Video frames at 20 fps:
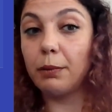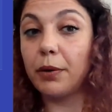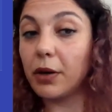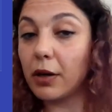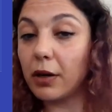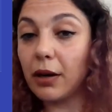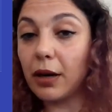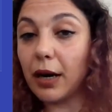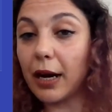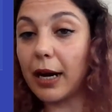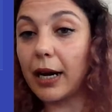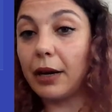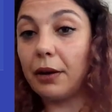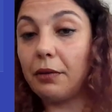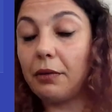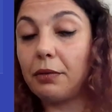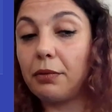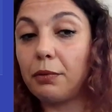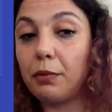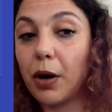Pure
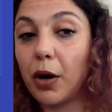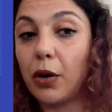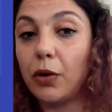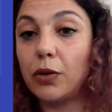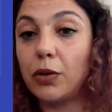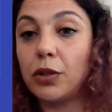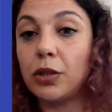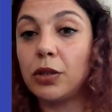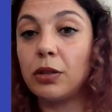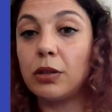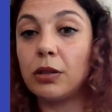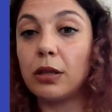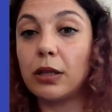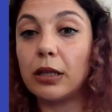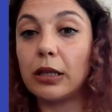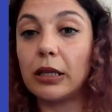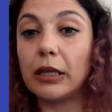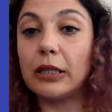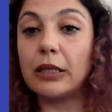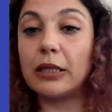Live mode
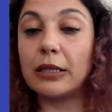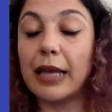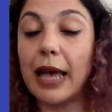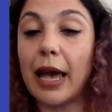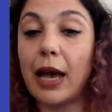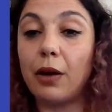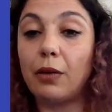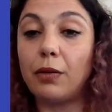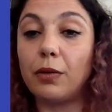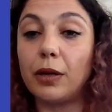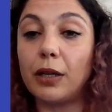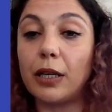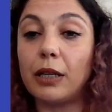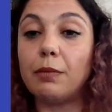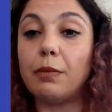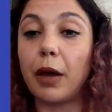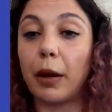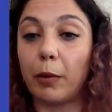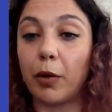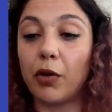is now
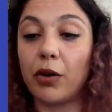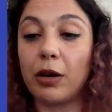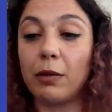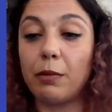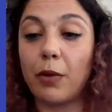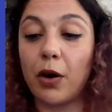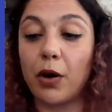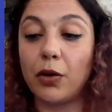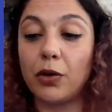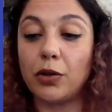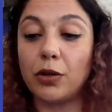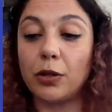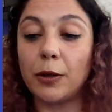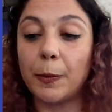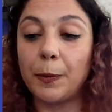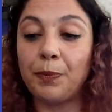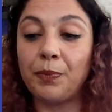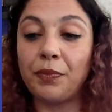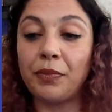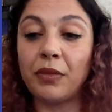in memory mode,
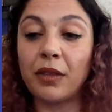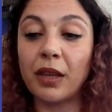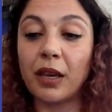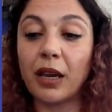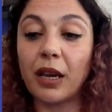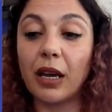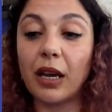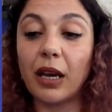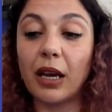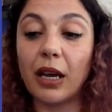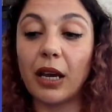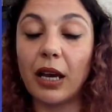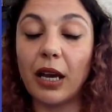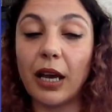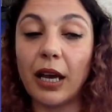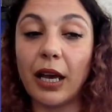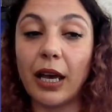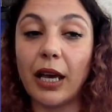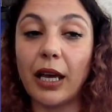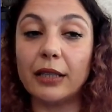
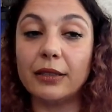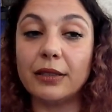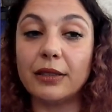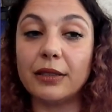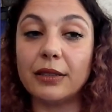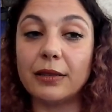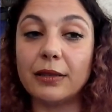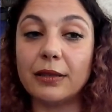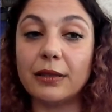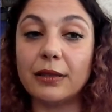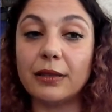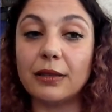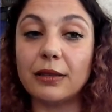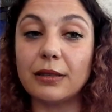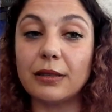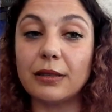and